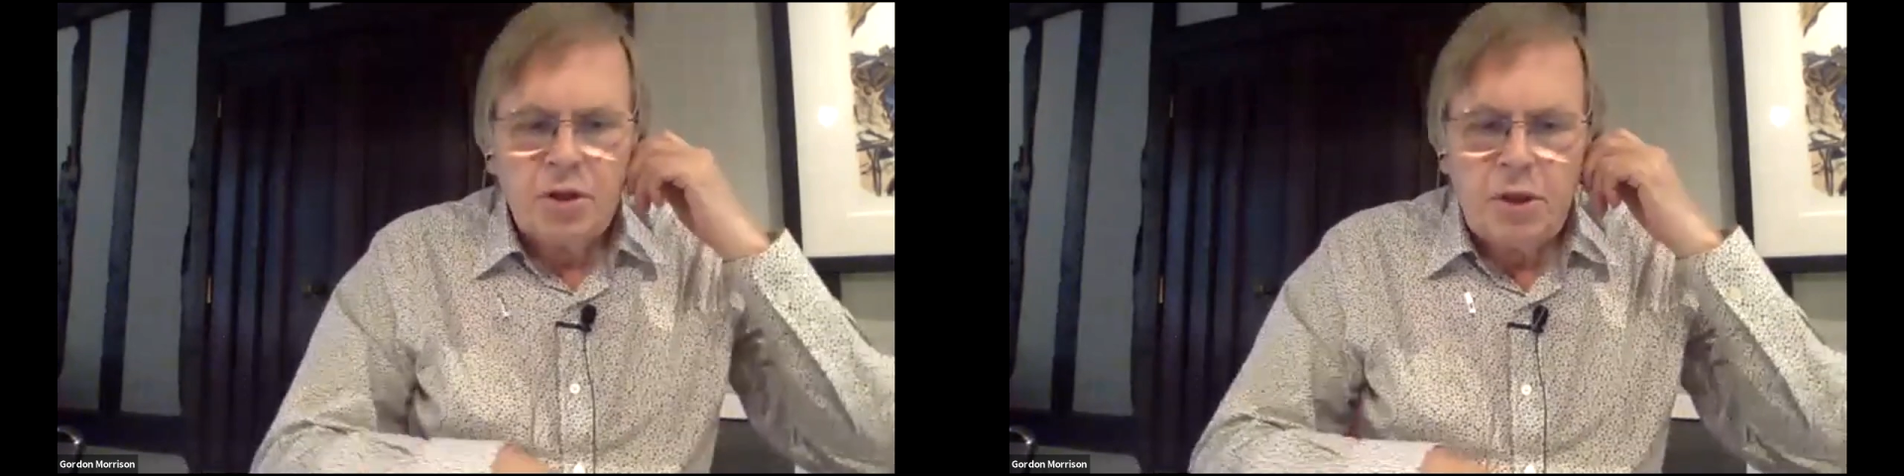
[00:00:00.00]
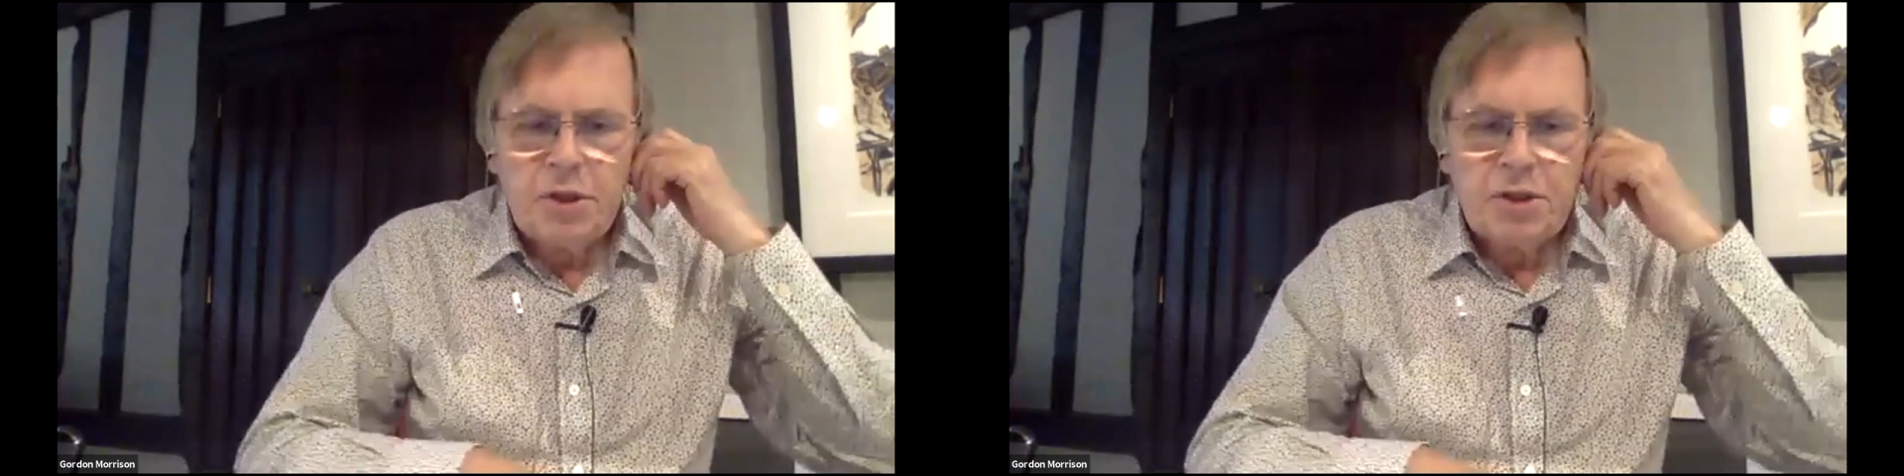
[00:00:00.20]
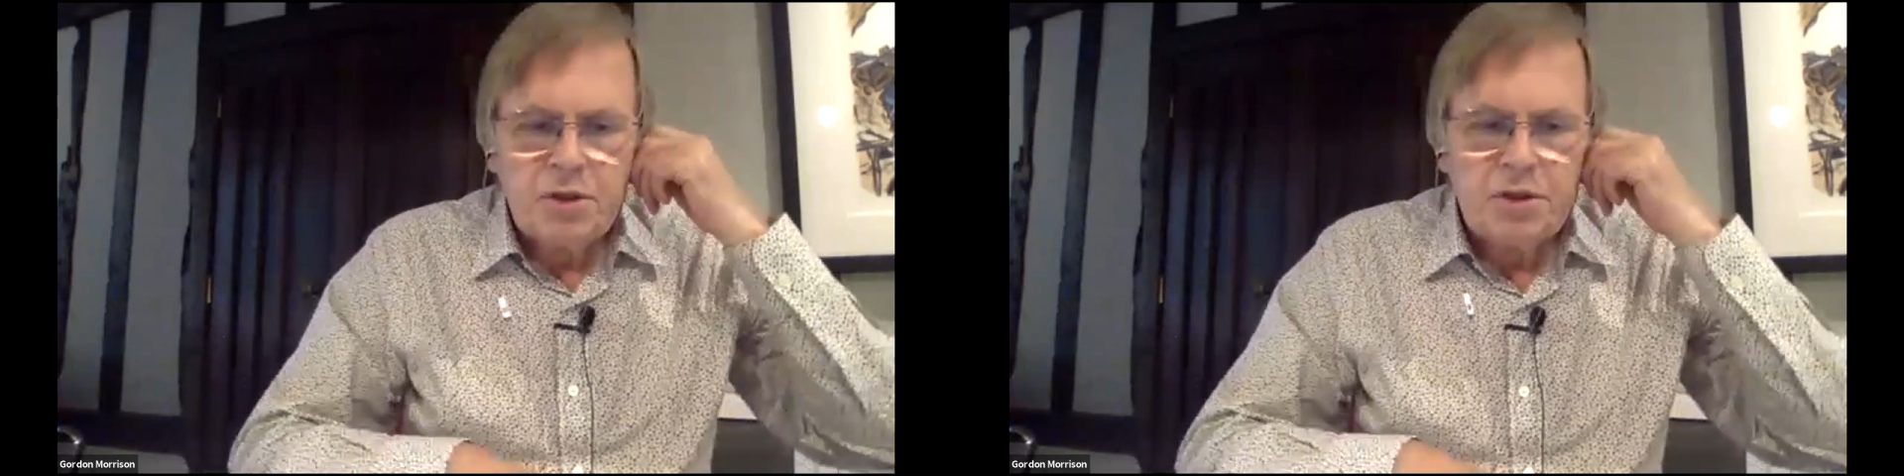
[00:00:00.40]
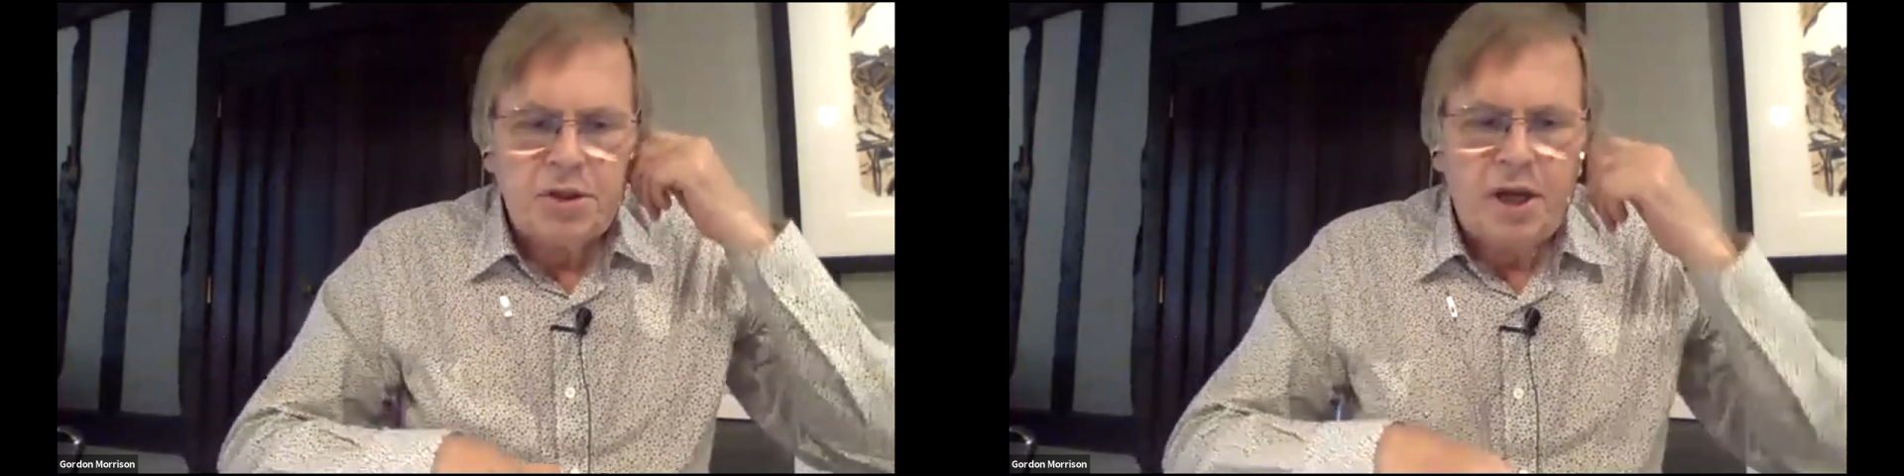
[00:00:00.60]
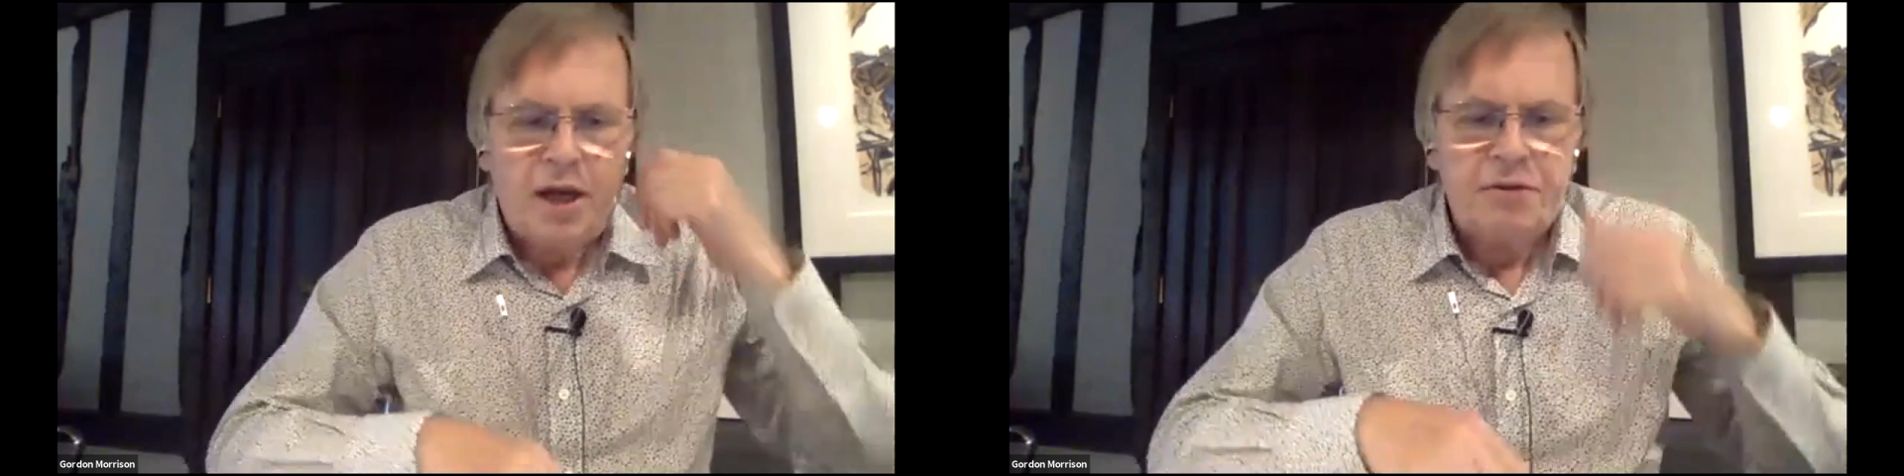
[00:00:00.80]

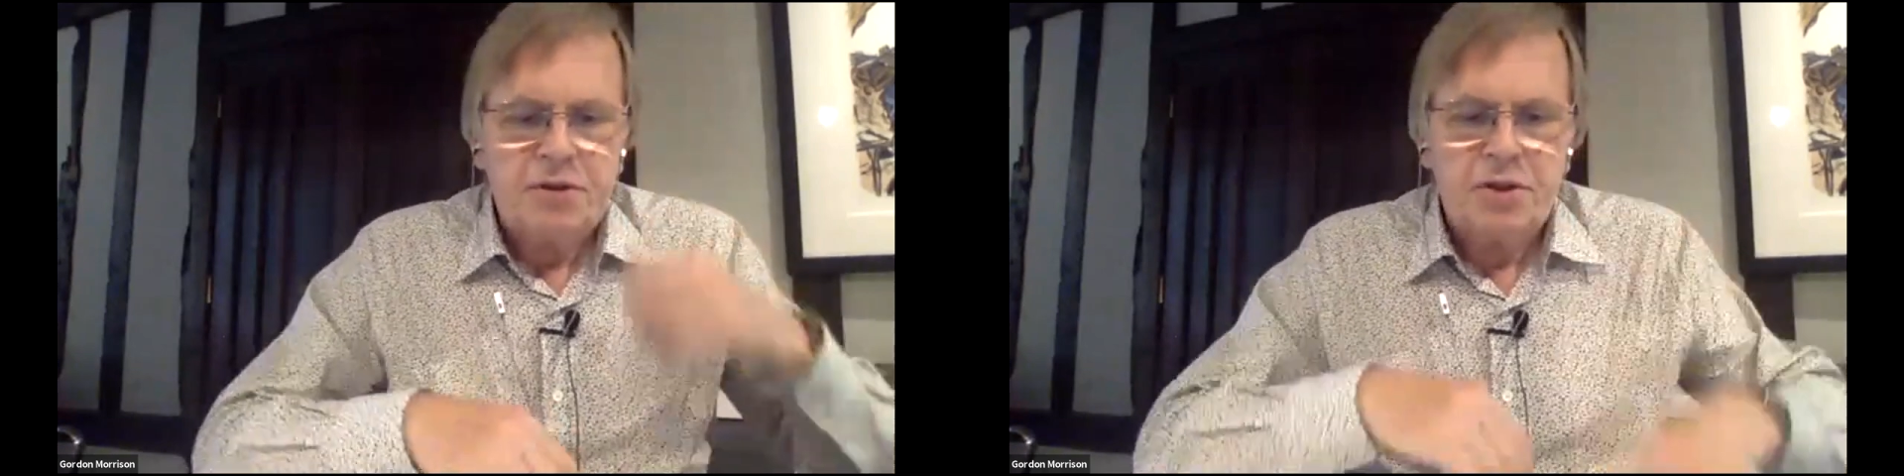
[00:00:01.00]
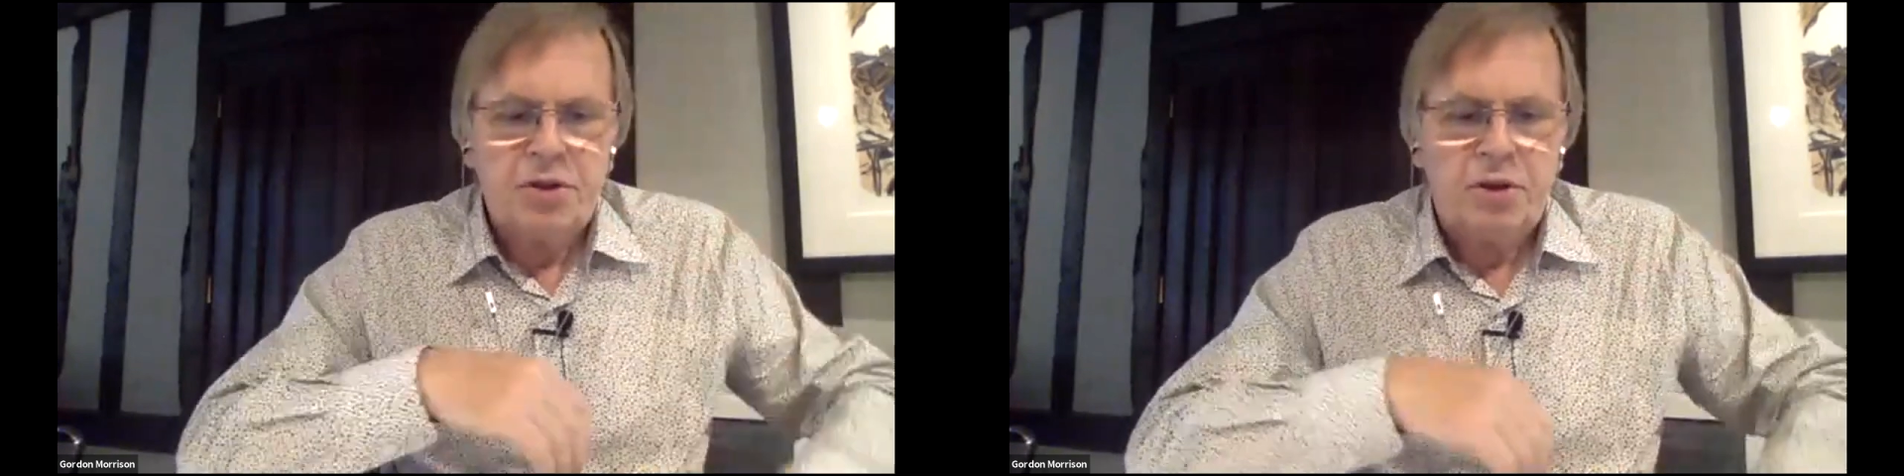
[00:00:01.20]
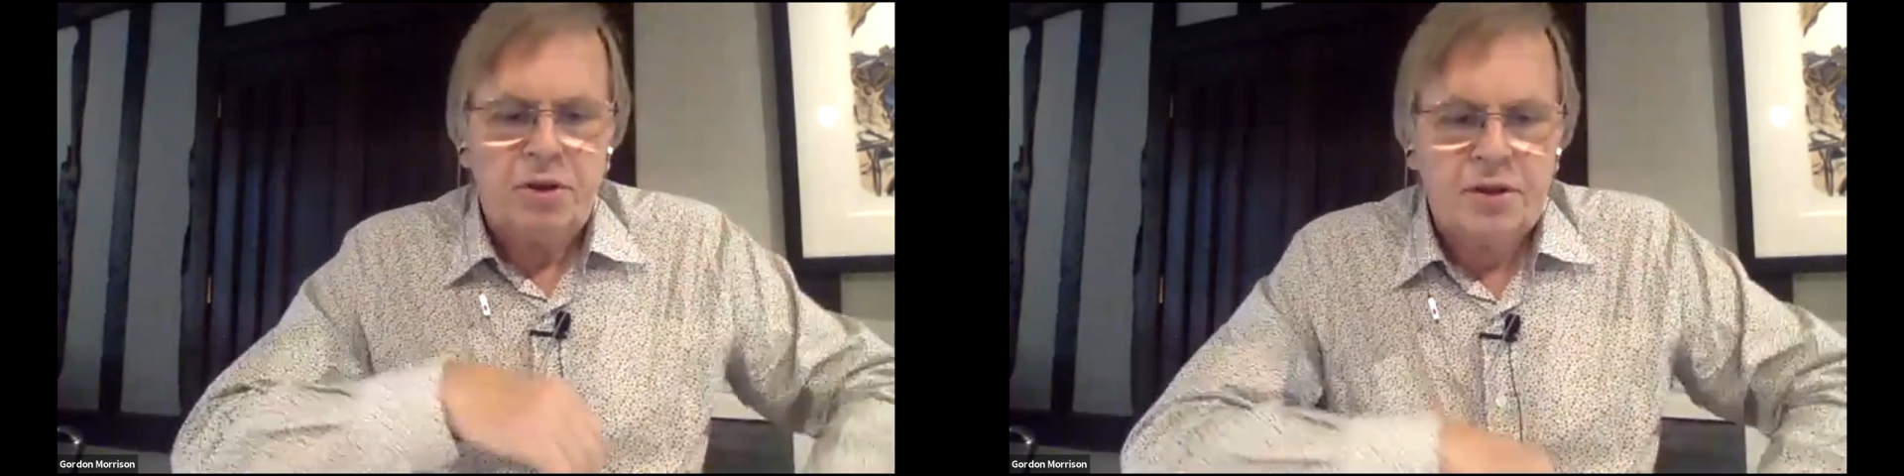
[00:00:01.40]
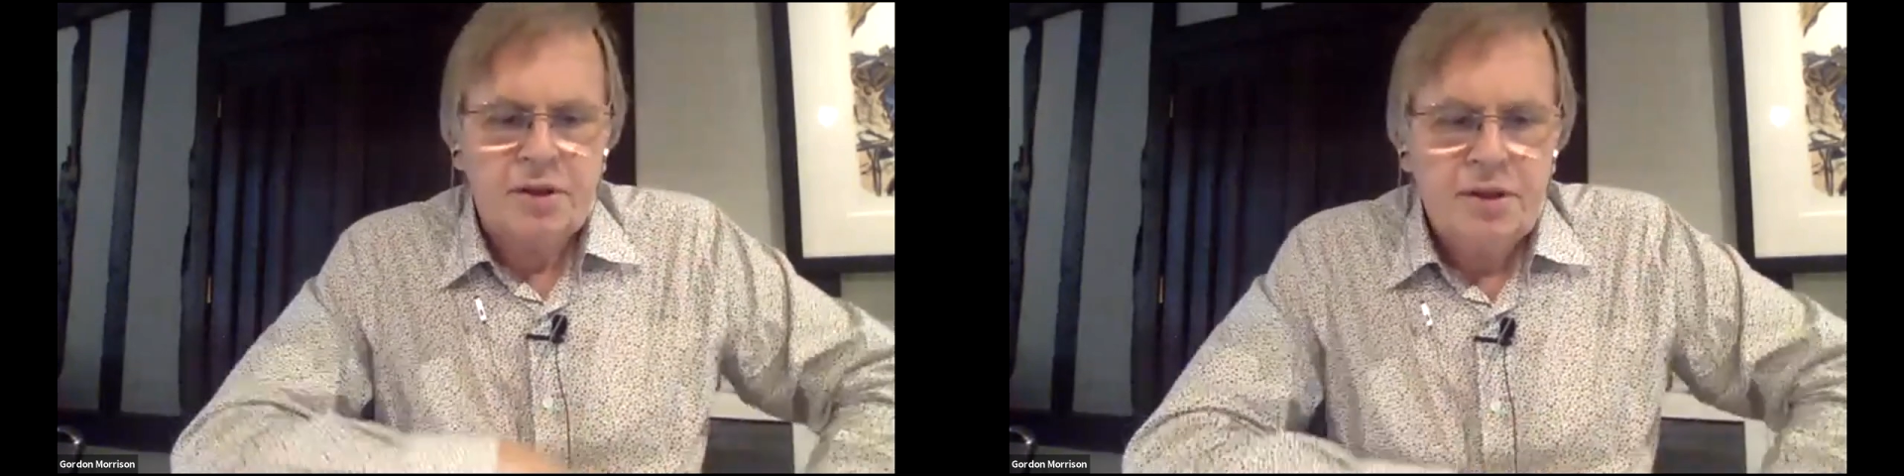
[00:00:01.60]
questions after the talk,